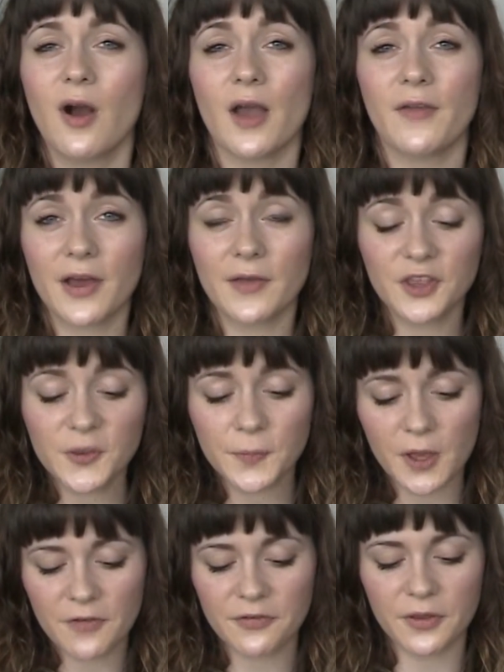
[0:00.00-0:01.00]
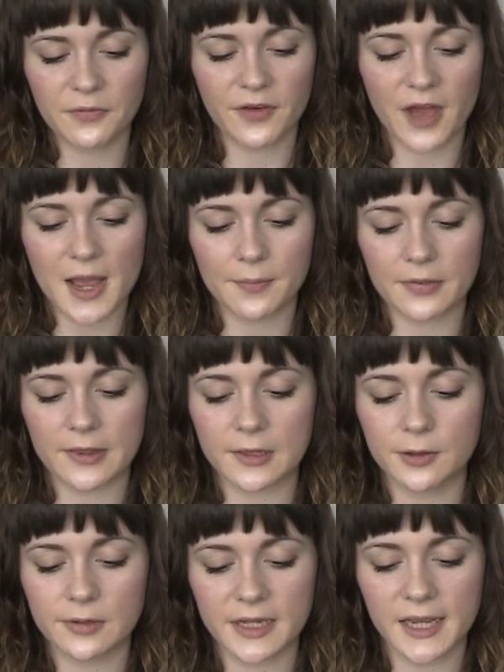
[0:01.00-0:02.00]
I've had this perfume for
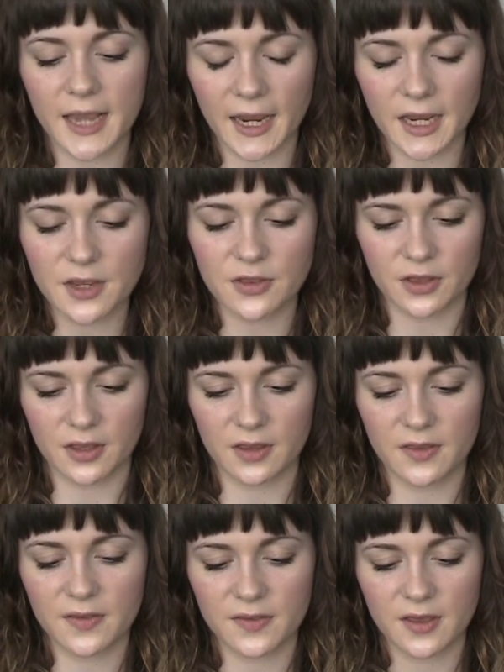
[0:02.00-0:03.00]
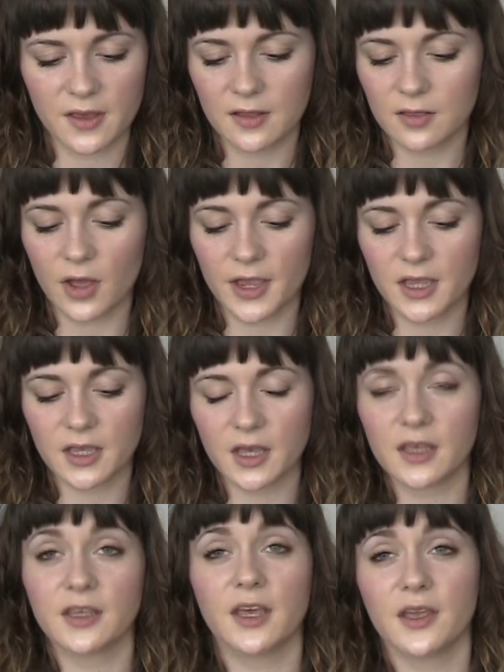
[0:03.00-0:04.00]
absolutely ages,
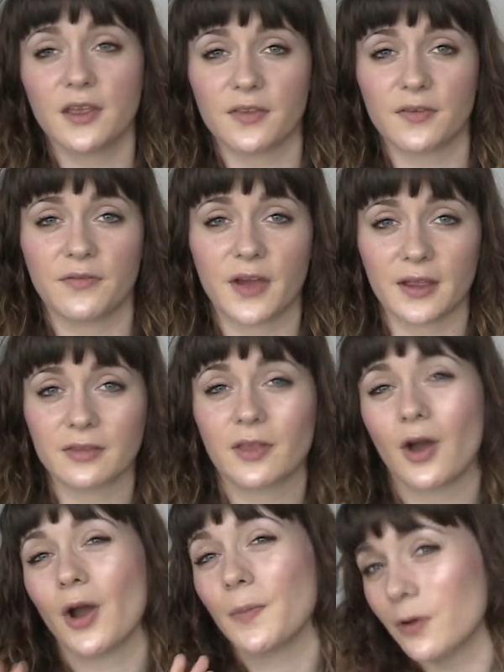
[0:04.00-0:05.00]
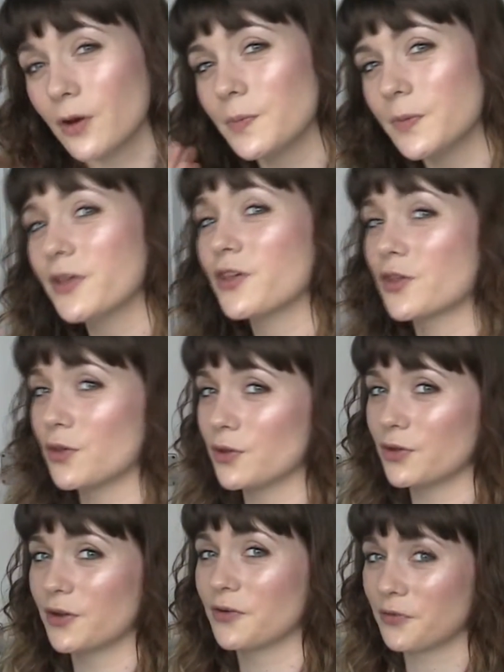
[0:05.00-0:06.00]
like years in fact, that I probably
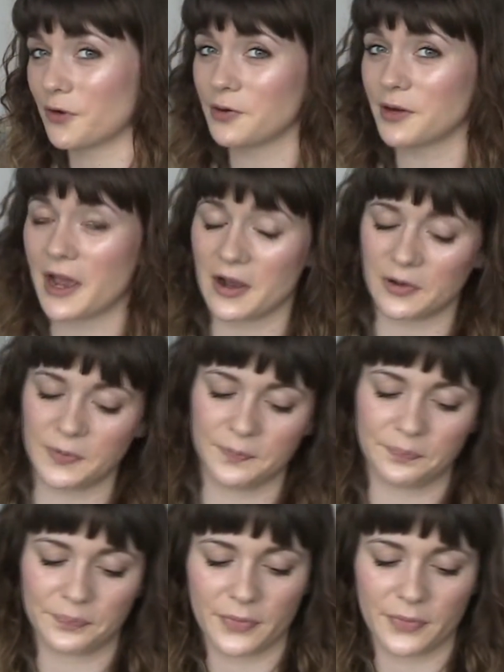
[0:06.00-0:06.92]
should have thrown it out.